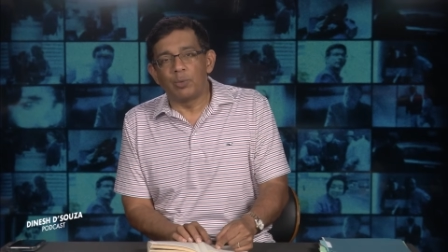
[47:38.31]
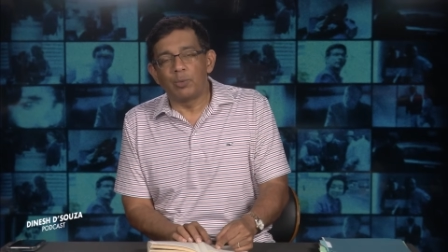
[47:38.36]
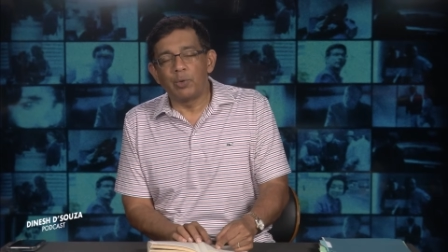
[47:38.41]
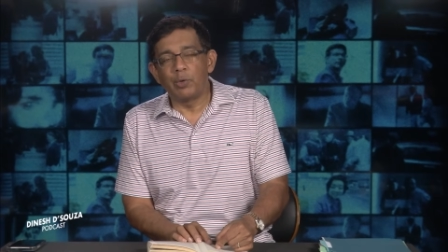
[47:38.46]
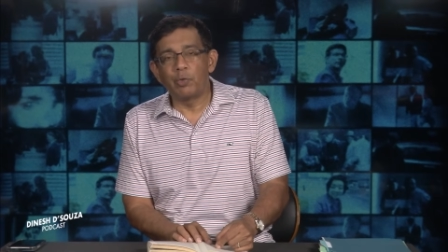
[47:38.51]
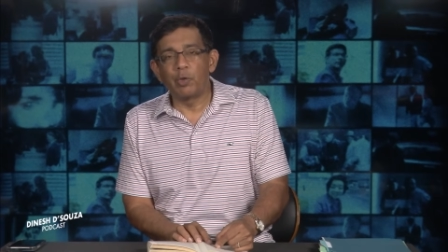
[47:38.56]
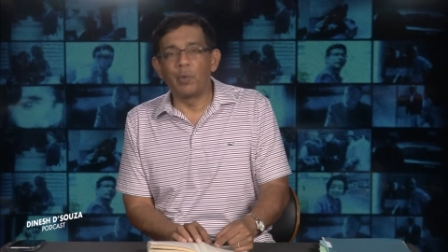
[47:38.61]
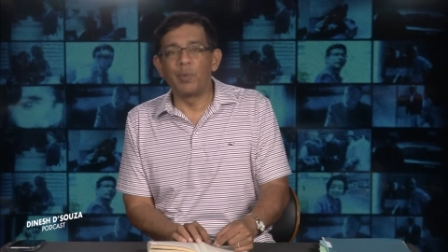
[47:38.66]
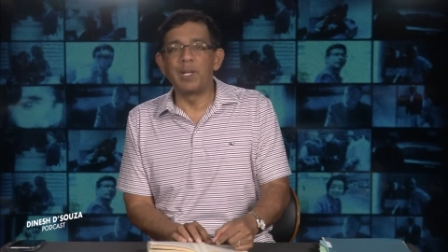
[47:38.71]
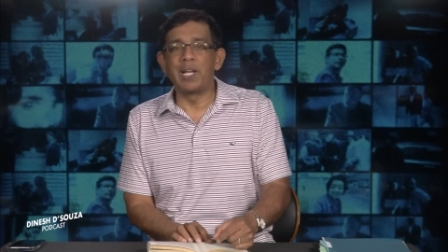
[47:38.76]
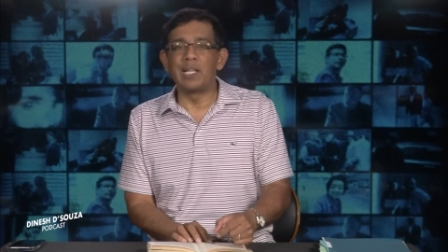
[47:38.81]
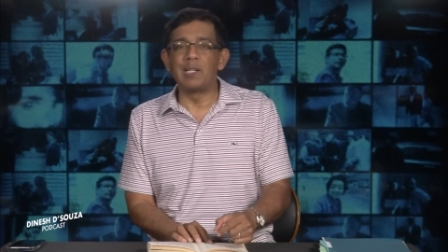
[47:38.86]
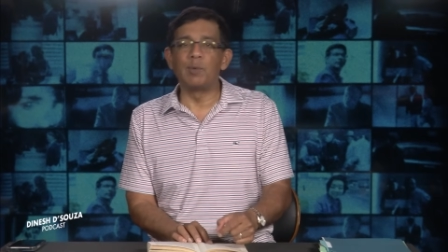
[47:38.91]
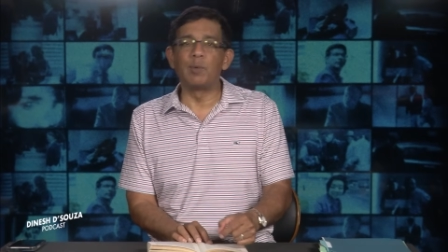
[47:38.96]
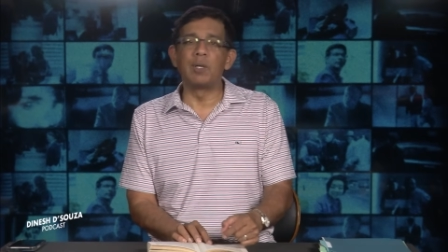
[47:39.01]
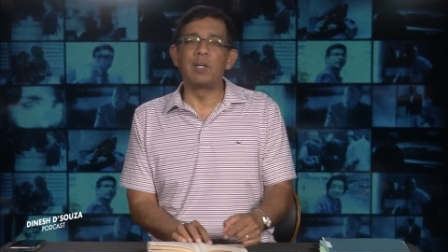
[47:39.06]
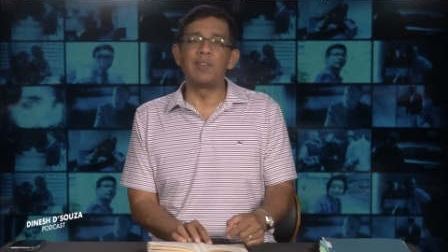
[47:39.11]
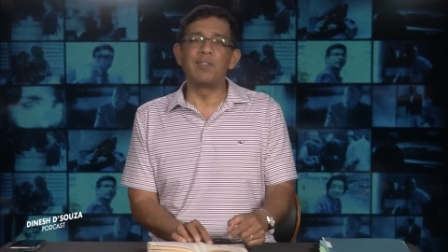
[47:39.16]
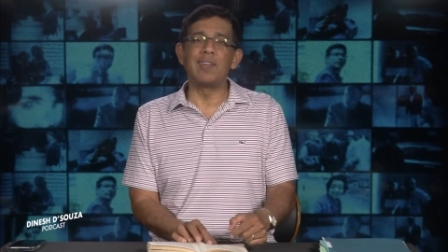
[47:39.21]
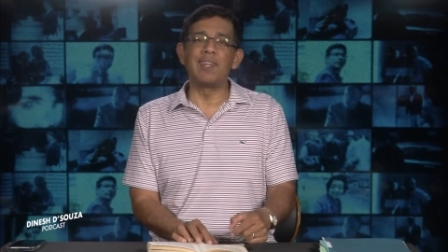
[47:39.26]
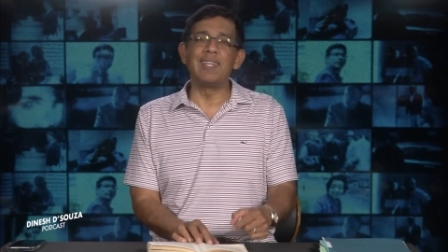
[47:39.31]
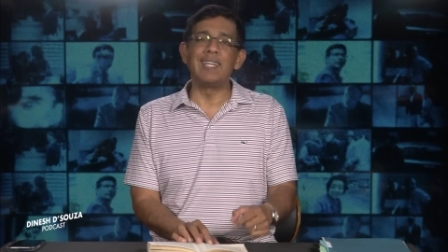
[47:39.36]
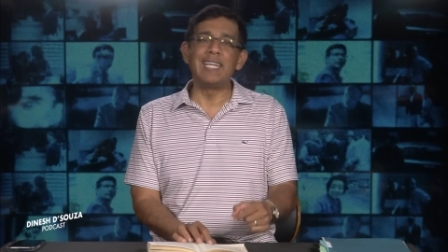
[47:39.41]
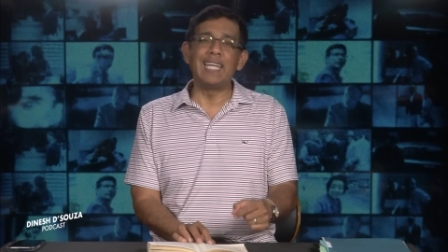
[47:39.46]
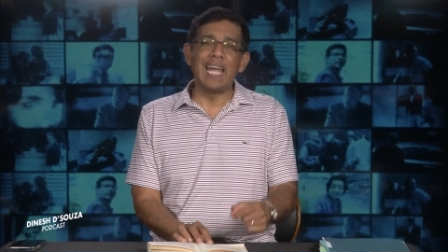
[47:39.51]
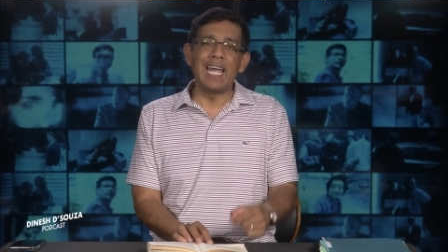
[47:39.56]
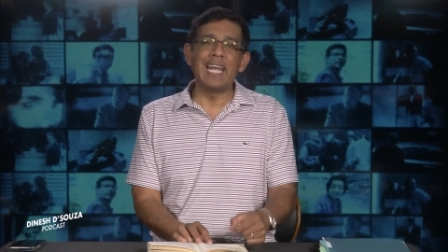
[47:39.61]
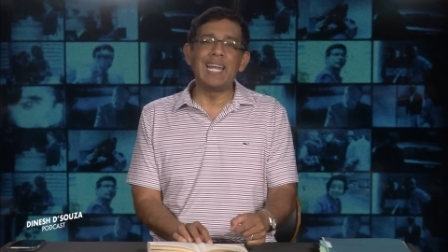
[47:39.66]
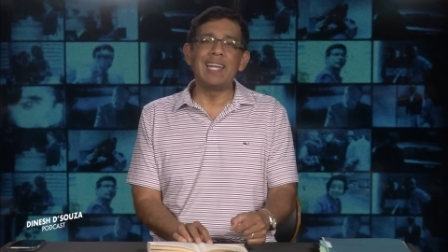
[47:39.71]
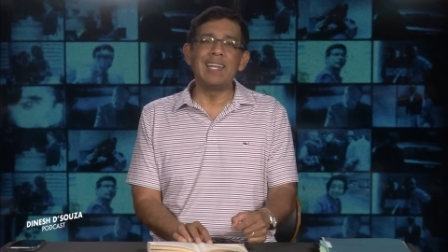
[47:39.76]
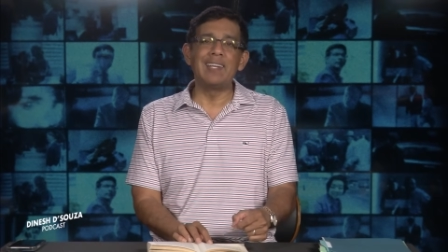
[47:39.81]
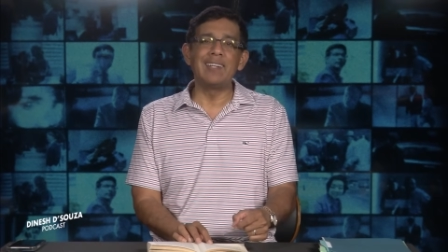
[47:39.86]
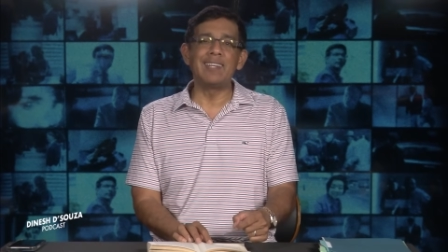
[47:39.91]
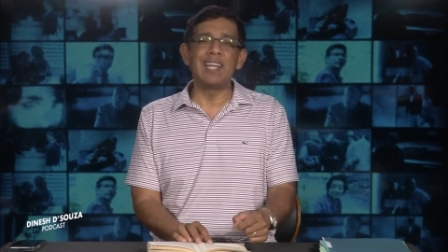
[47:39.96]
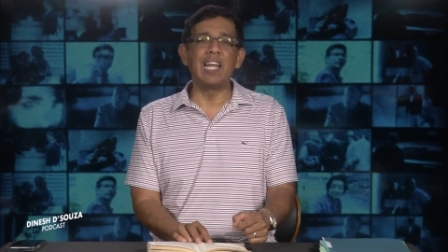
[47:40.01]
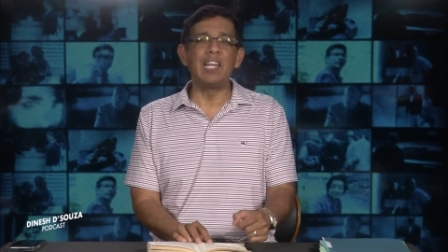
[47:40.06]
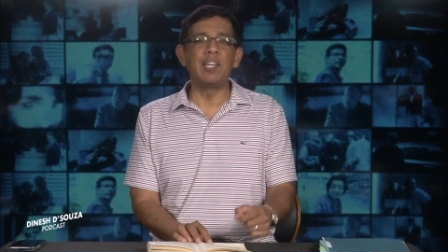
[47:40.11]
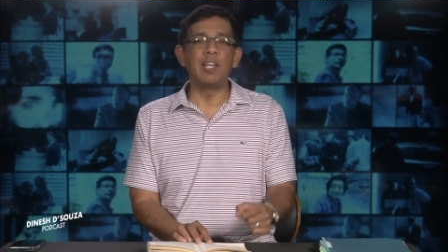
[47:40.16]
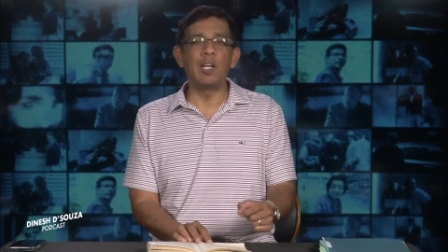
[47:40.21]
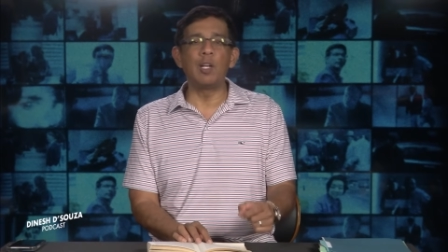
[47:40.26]
So in other words, in the end,
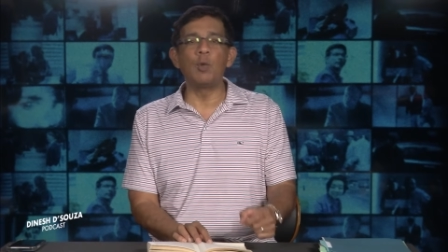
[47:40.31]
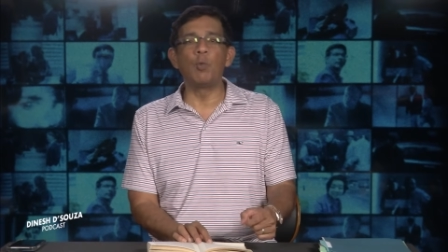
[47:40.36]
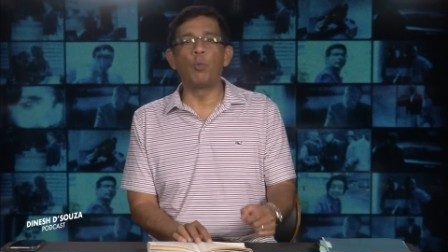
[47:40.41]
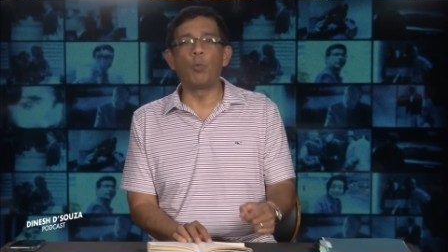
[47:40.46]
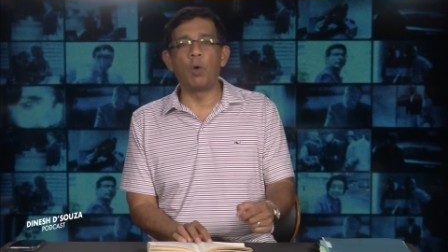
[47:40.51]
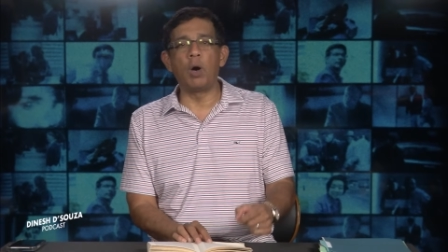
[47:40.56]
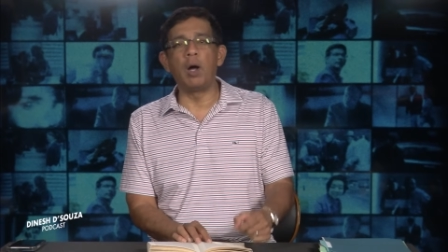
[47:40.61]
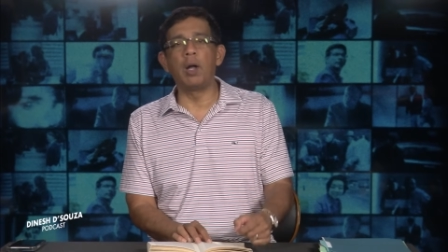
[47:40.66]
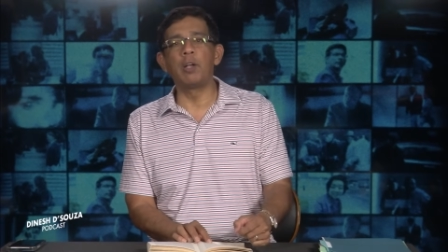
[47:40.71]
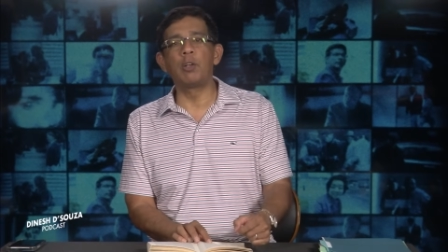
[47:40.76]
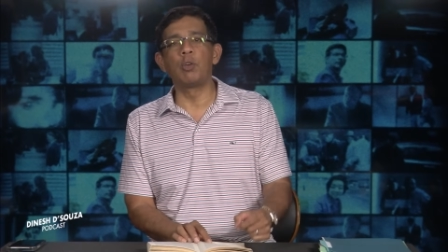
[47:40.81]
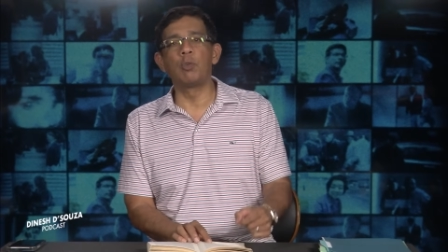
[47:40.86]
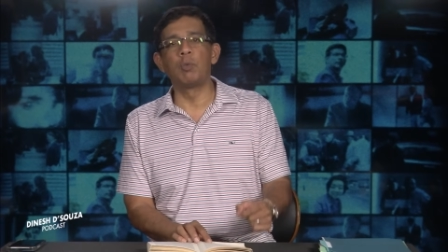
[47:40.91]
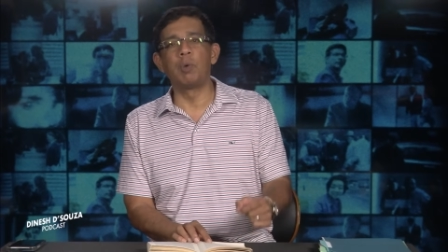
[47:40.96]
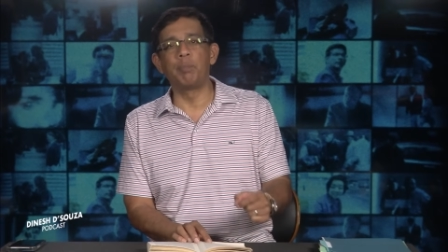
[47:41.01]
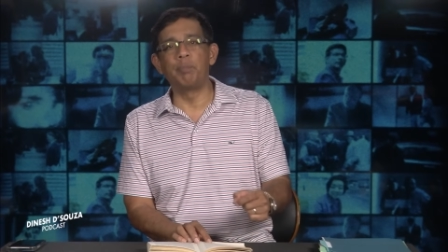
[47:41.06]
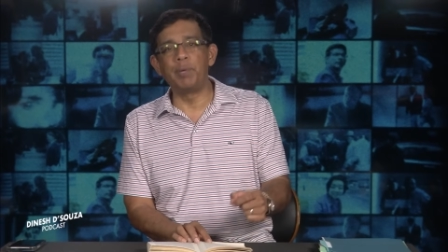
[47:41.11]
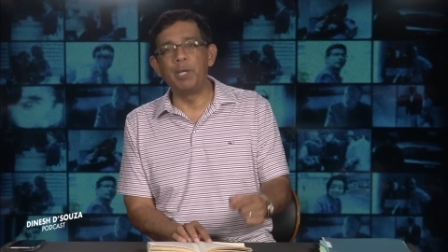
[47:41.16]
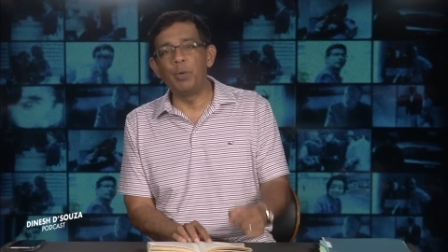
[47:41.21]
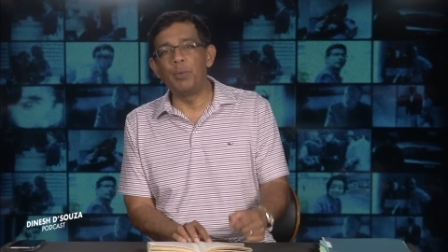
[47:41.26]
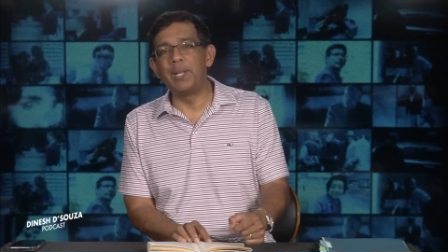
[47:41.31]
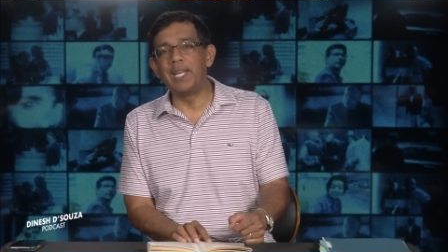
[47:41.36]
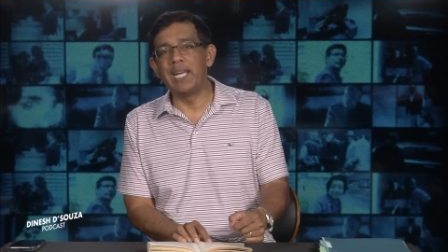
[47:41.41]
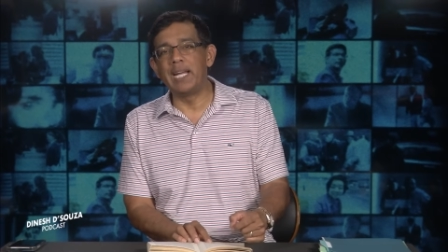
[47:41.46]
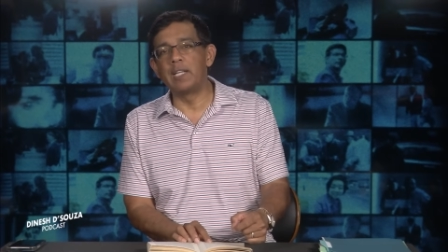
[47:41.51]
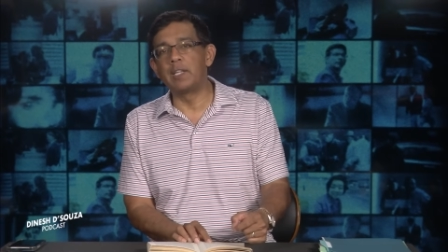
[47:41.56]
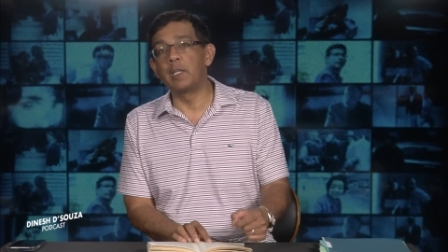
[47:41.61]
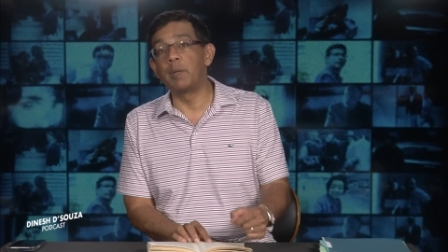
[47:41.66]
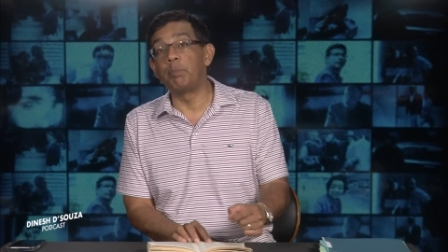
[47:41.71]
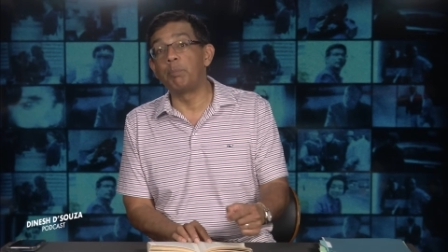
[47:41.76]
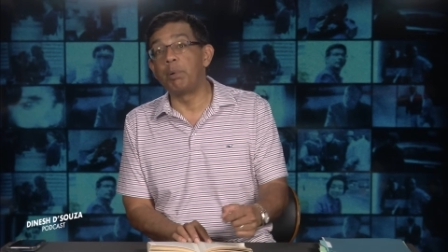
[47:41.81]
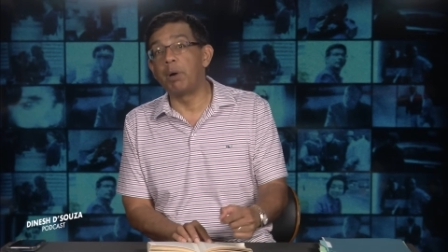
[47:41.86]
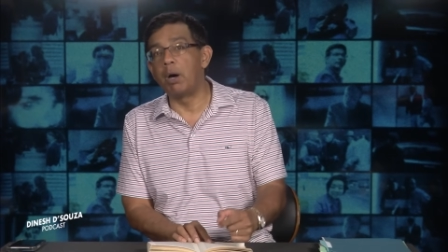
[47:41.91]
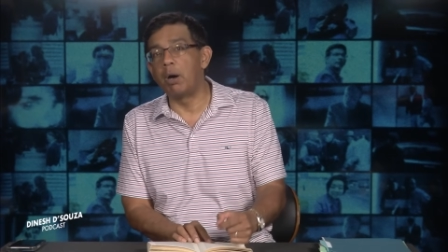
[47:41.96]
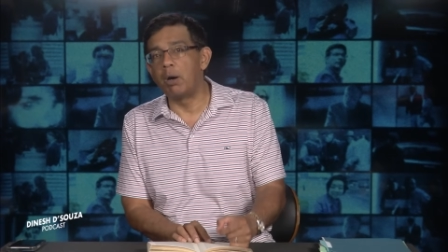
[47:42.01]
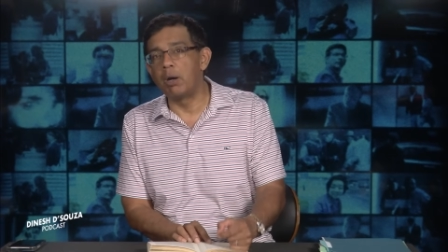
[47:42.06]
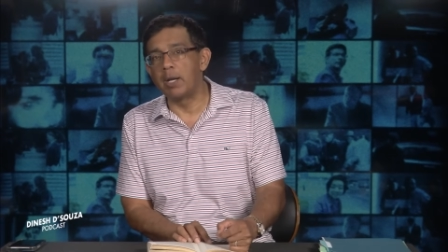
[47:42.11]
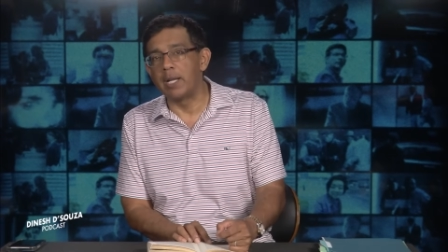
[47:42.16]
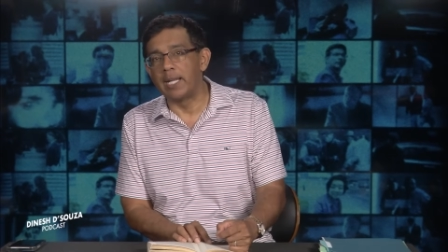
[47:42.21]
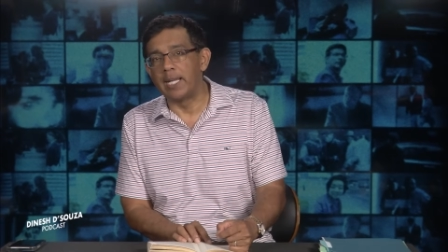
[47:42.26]
they didn't want to repudiate the
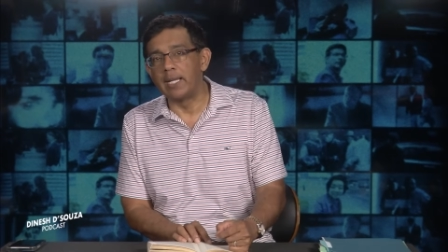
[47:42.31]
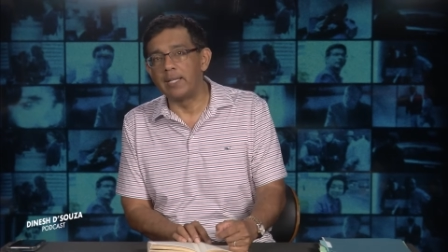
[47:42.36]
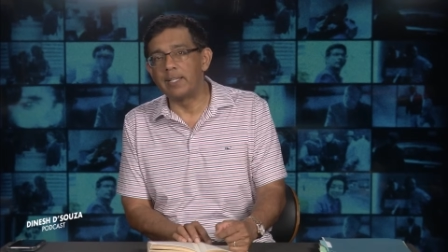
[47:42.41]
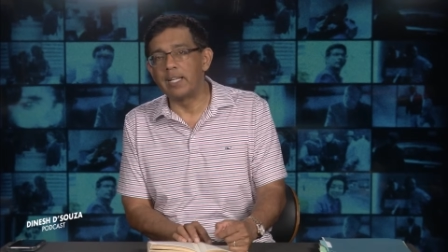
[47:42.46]
party.